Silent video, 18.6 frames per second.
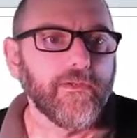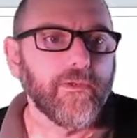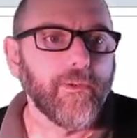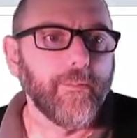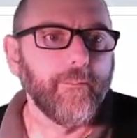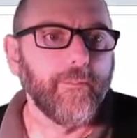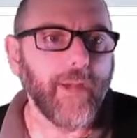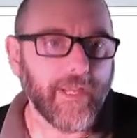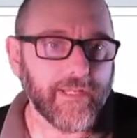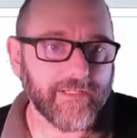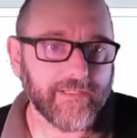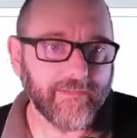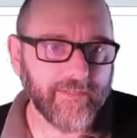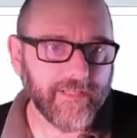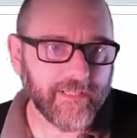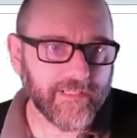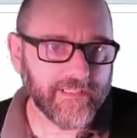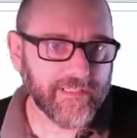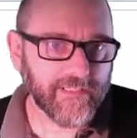But the
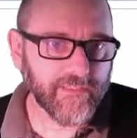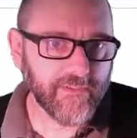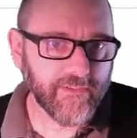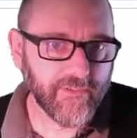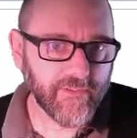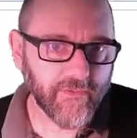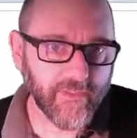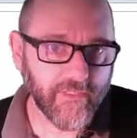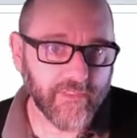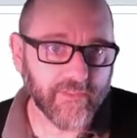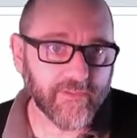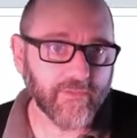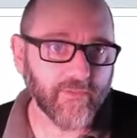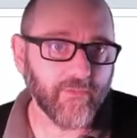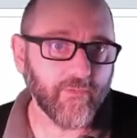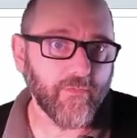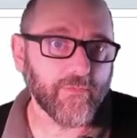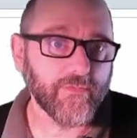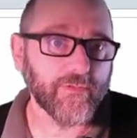next thing to do is,
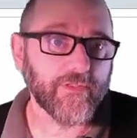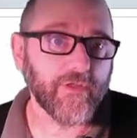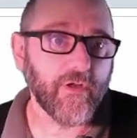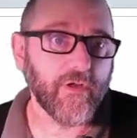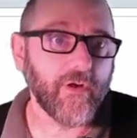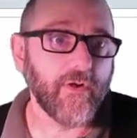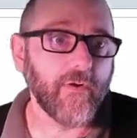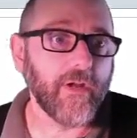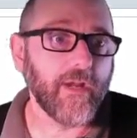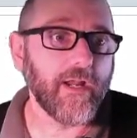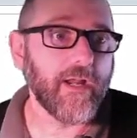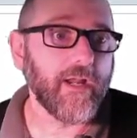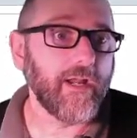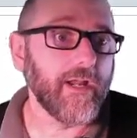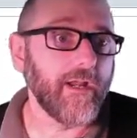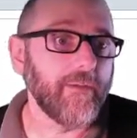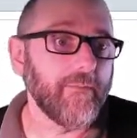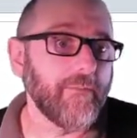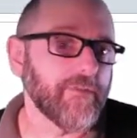
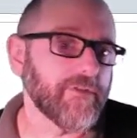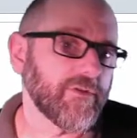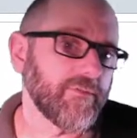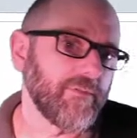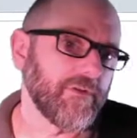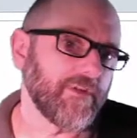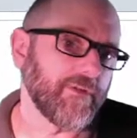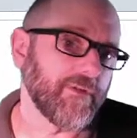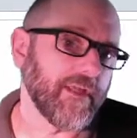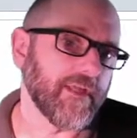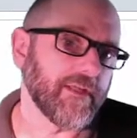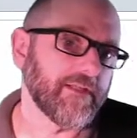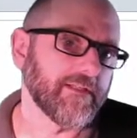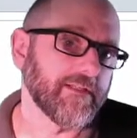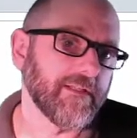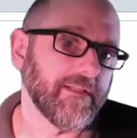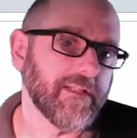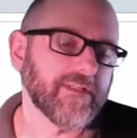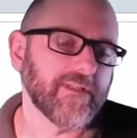so what should we do
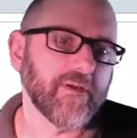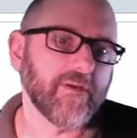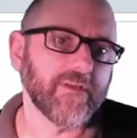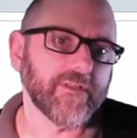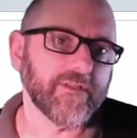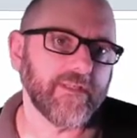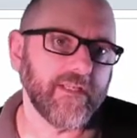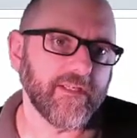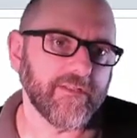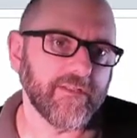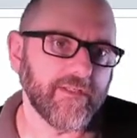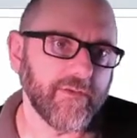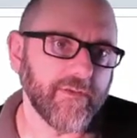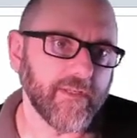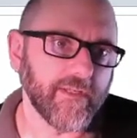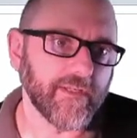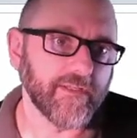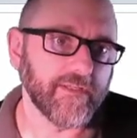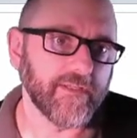next? Let's go to
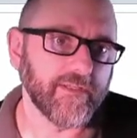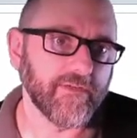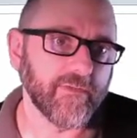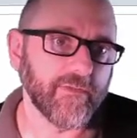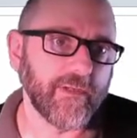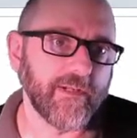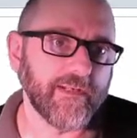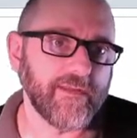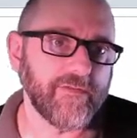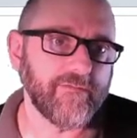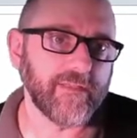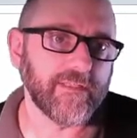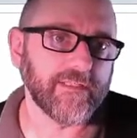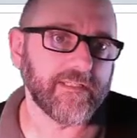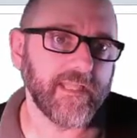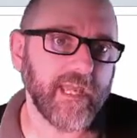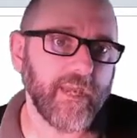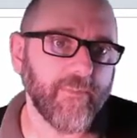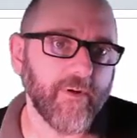CSUNIX. So I'm going to leave this
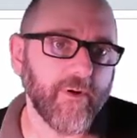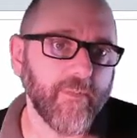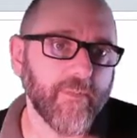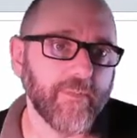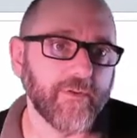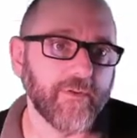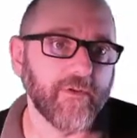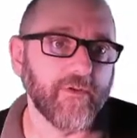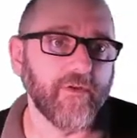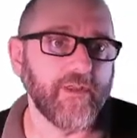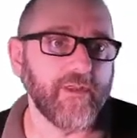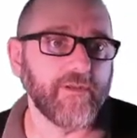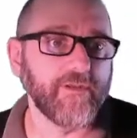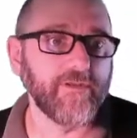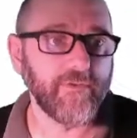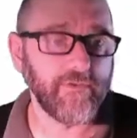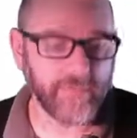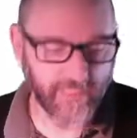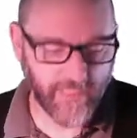tab open and create a
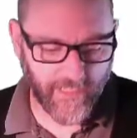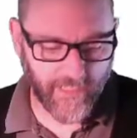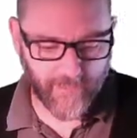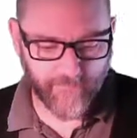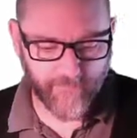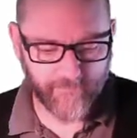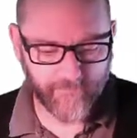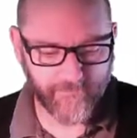new tab,